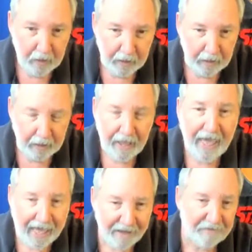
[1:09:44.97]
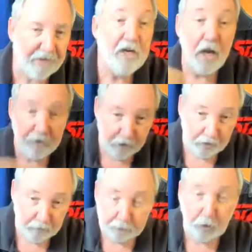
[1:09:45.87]
uh, have
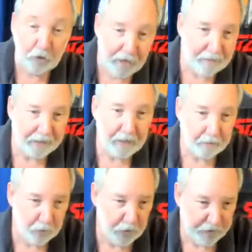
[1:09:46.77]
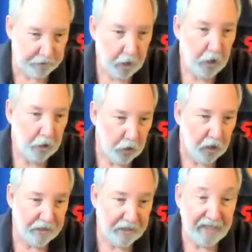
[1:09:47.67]
another program that comes with it
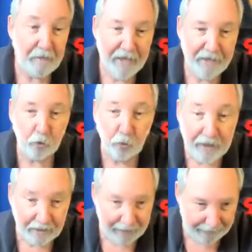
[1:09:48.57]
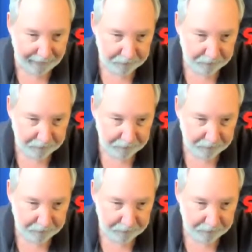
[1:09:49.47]
called an email relay,